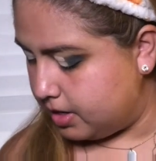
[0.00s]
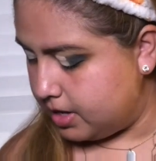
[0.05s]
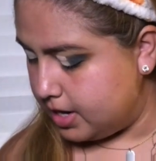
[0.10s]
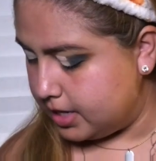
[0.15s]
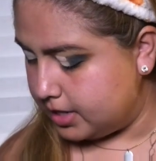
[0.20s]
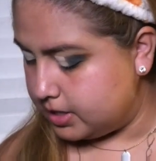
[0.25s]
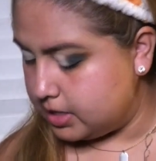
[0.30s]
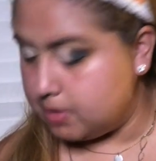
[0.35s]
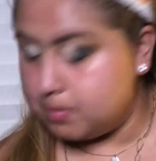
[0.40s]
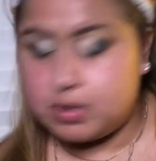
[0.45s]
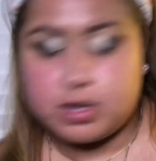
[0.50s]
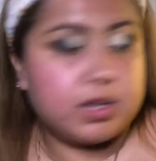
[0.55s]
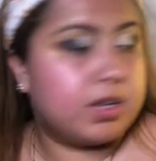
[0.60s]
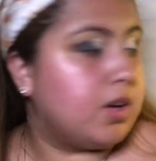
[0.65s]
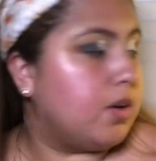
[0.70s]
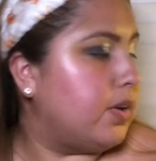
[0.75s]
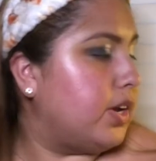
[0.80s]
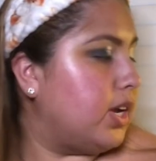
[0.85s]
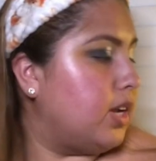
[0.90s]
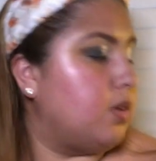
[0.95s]
Next I'm gonna
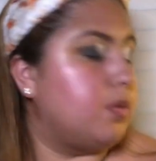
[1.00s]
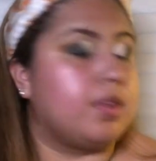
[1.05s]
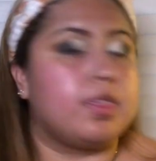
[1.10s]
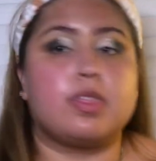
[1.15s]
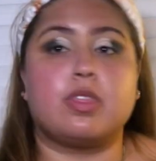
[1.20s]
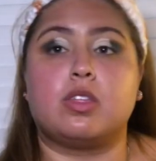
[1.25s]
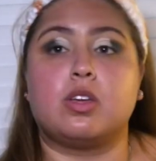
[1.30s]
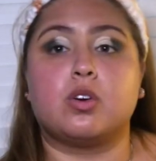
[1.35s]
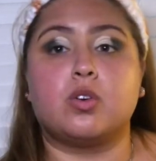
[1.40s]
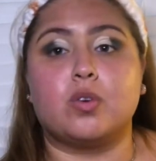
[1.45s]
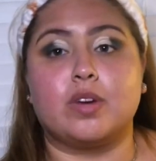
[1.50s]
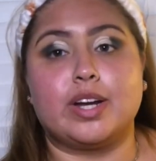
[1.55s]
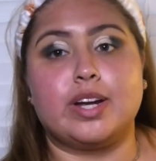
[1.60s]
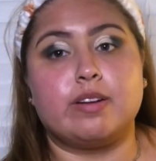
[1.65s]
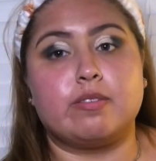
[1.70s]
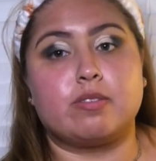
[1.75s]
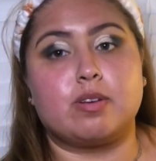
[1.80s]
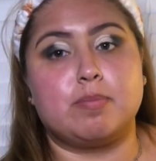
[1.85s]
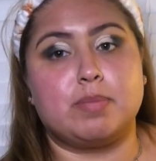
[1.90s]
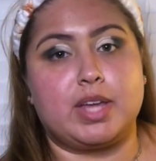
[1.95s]
go in with the
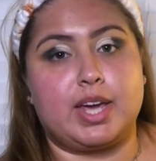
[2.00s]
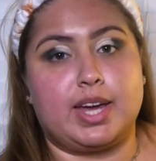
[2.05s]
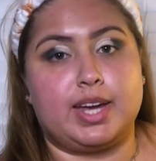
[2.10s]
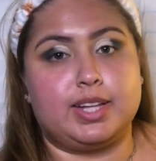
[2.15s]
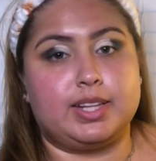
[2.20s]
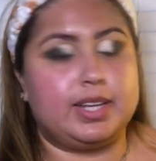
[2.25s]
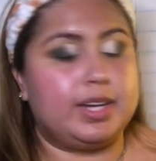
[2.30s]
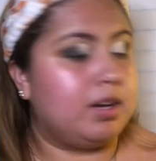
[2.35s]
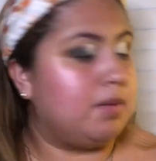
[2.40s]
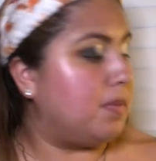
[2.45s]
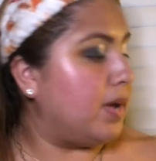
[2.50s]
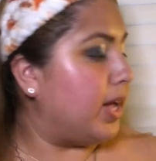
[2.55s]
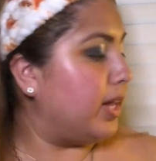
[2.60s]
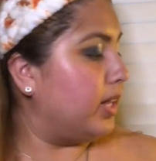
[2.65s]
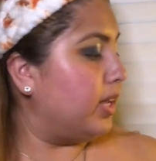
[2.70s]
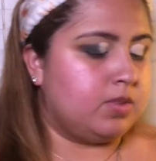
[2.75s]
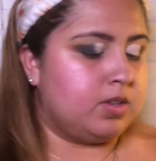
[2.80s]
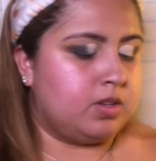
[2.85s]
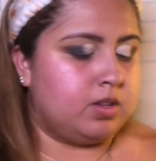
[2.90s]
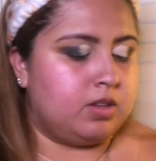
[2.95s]
green from the Alien
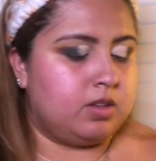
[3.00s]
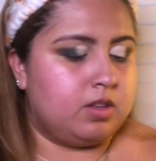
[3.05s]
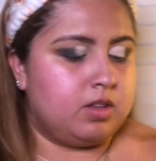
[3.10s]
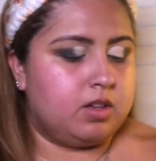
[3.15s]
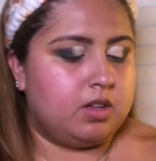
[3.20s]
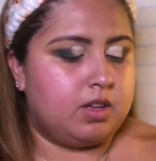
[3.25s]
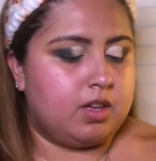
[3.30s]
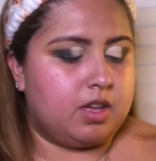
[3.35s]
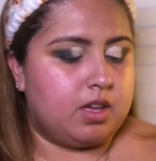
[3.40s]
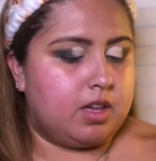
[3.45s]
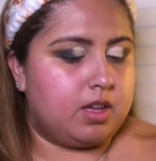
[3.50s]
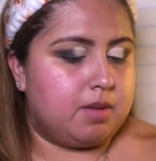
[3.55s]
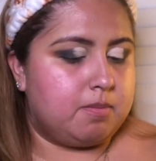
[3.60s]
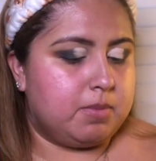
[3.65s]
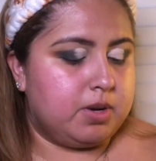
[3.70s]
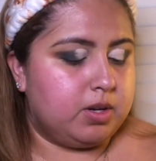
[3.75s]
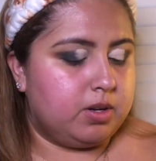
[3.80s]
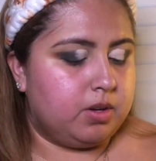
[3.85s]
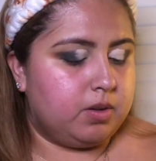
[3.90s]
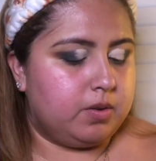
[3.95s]
palette. I'm
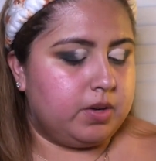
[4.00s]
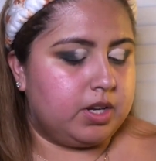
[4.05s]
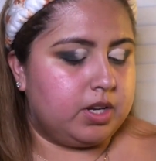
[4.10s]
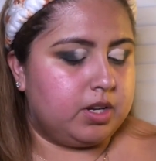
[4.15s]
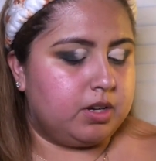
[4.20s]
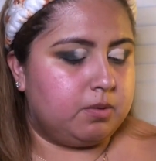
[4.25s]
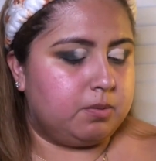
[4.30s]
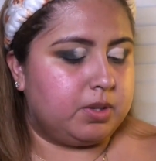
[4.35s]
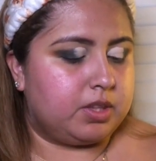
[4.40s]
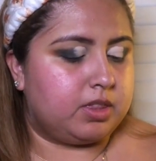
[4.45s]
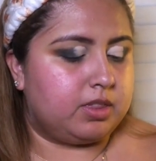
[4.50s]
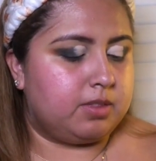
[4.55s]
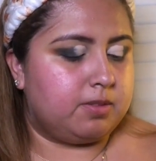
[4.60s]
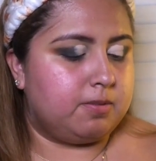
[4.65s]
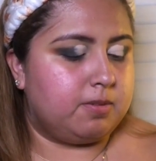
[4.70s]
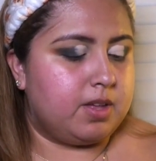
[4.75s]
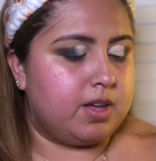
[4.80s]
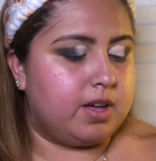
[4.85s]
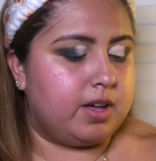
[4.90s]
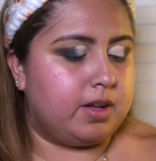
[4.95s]
gonna go in with
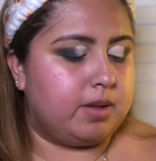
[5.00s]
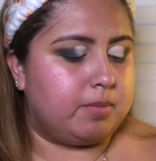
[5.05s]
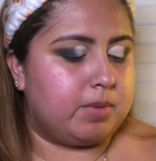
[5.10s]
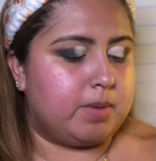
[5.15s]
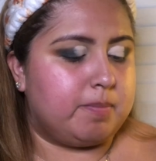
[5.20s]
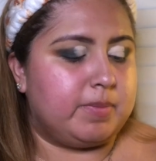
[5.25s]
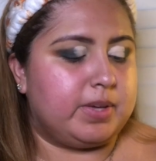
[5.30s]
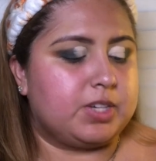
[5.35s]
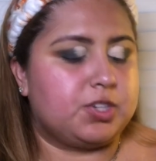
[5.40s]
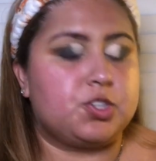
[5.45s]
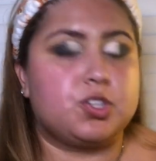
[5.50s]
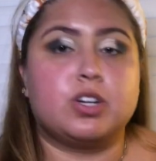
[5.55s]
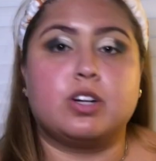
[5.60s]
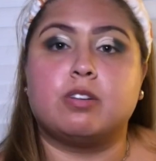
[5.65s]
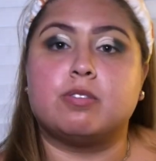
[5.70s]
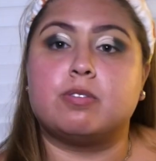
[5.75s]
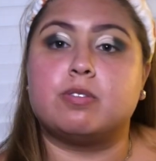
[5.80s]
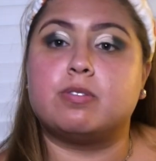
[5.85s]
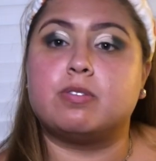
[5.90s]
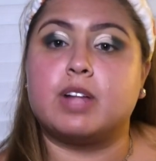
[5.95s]
a mixture of
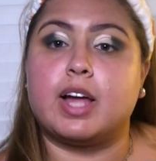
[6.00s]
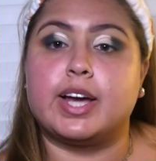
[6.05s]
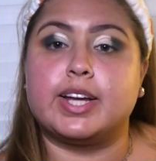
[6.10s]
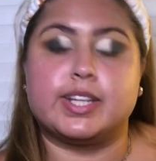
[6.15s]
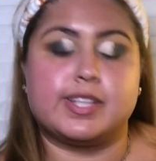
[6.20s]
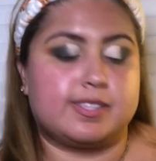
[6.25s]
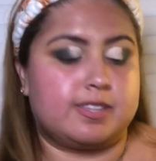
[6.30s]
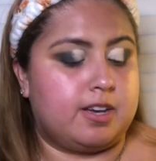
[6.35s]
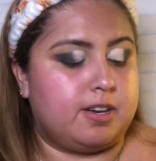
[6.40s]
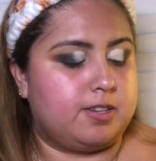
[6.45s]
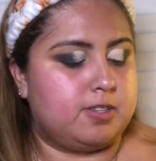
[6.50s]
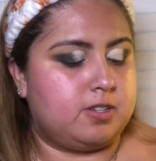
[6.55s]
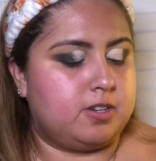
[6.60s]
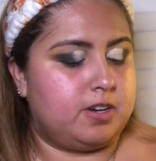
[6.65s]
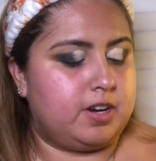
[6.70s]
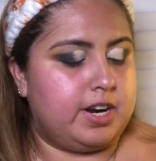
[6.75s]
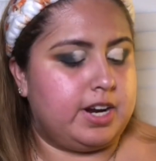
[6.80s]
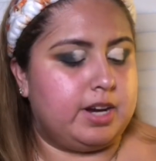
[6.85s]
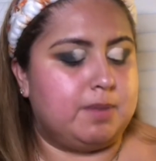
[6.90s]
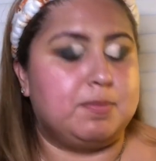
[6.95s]
Flying Saucer
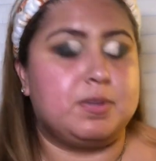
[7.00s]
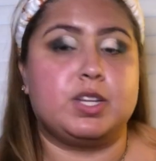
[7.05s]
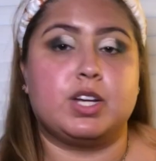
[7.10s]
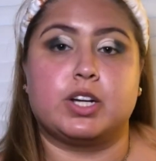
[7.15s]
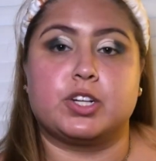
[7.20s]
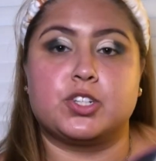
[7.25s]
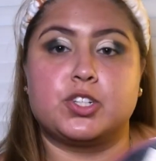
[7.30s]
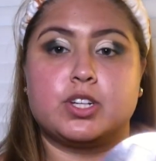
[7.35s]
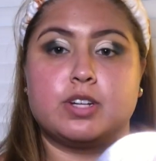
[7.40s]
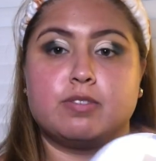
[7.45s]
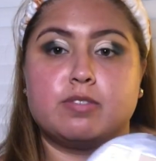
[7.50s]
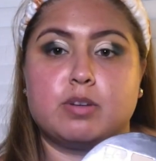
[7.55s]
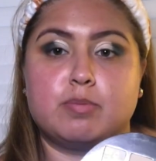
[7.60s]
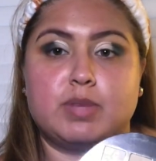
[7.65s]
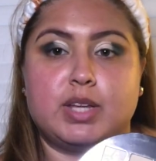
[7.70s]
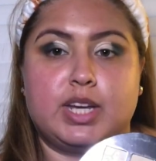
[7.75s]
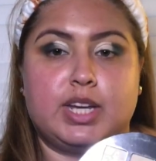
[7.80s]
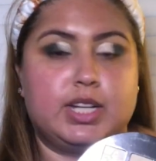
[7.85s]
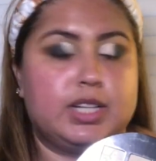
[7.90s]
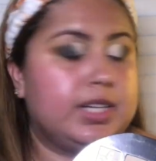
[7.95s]
and Abduction from
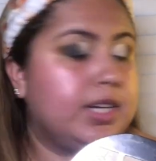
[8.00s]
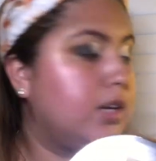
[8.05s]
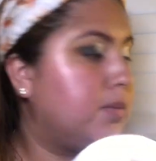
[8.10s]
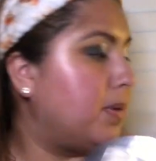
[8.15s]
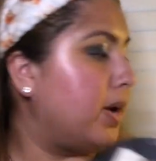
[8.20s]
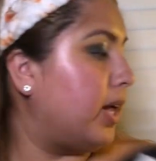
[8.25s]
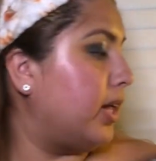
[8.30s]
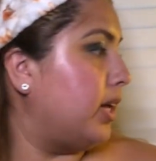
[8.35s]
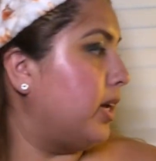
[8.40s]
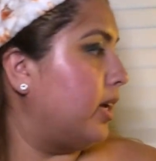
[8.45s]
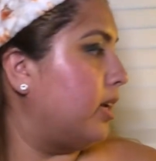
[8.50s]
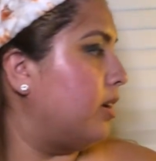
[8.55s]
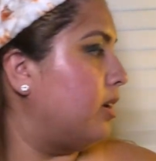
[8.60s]
the Alien palette.